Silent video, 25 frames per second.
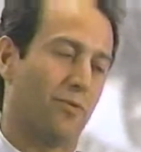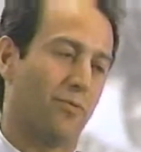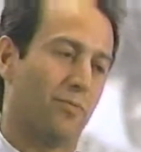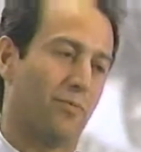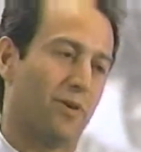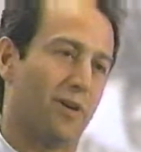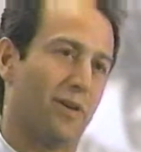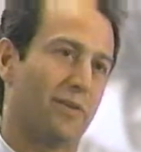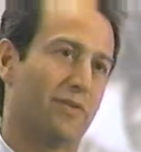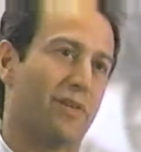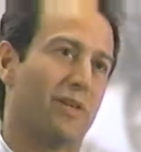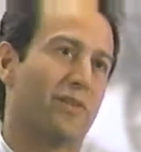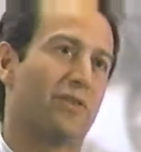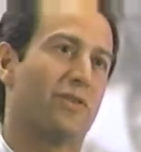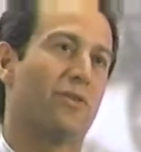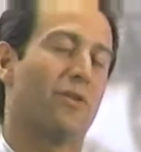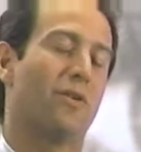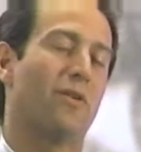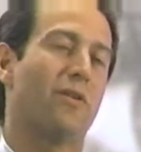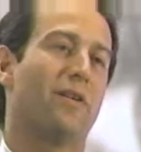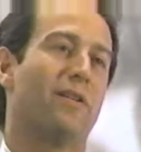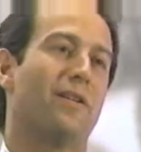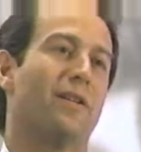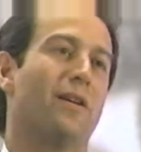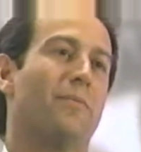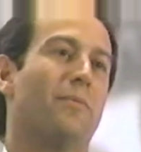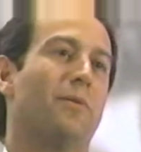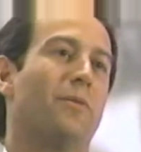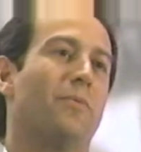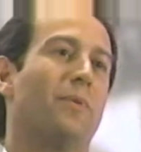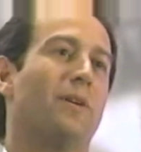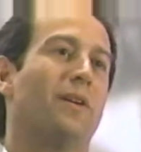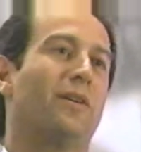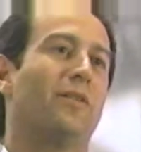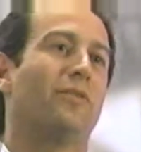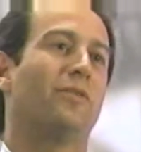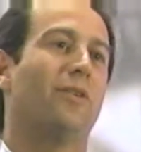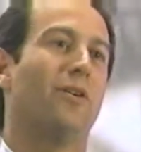process started, I mean, we
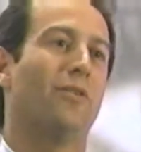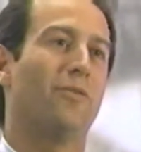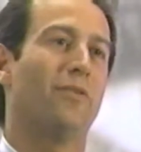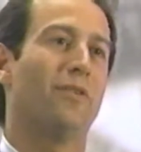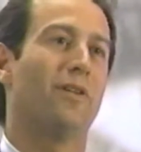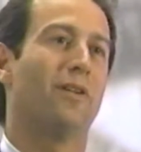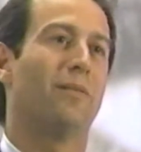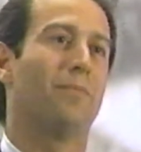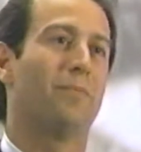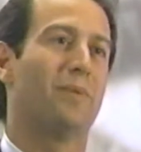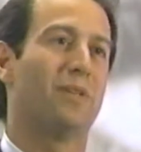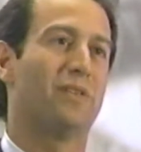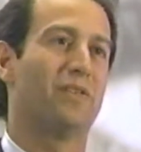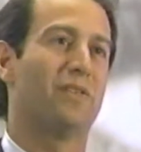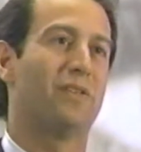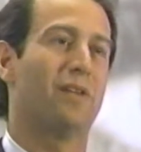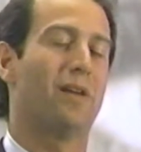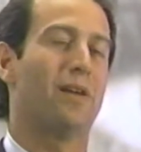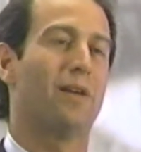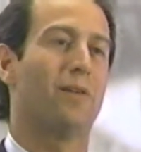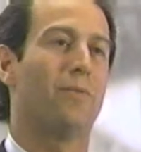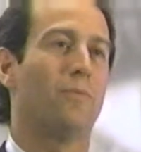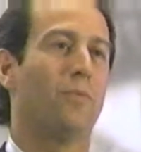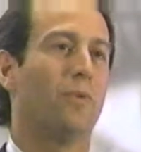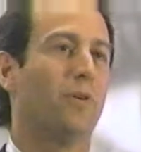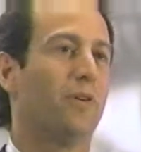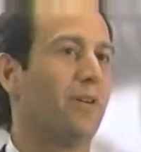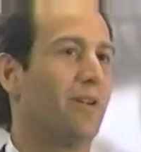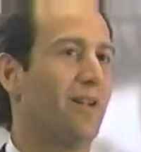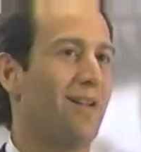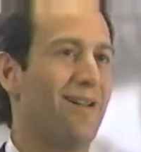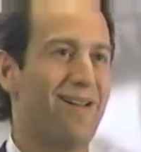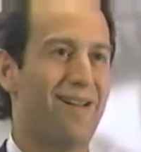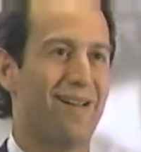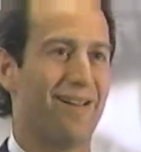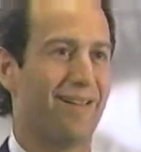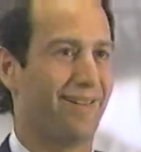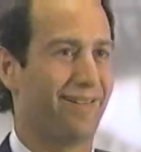could go to him and say, we're
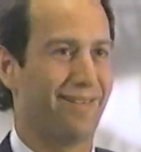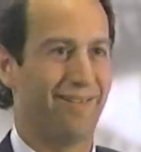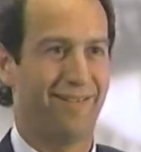not